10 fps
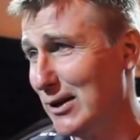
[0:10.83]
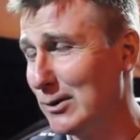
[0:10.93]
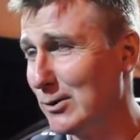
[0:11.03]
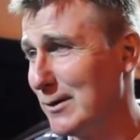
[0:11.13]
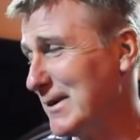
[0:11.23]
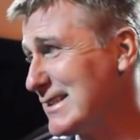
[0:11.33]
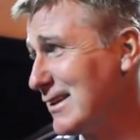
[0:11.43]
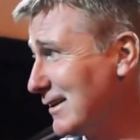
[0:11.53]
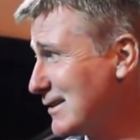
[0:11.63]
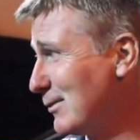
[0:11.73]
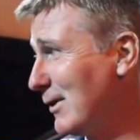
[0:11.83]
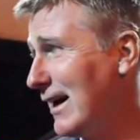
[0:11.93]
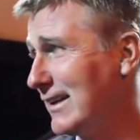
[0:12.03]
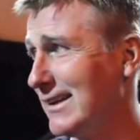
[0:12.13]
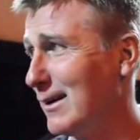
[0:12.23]
You know, it would have been sort of
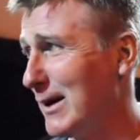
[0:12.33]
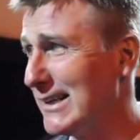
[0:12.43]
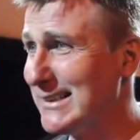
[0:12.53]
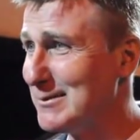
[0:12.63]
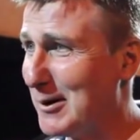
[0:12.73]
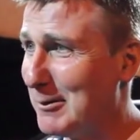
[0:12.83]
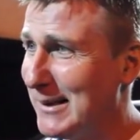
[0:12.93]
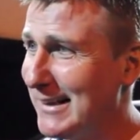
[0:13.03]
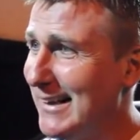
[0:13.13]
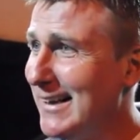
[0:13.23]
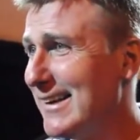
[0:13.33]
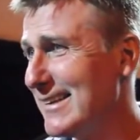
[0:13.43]
somewhat anticlimactic probably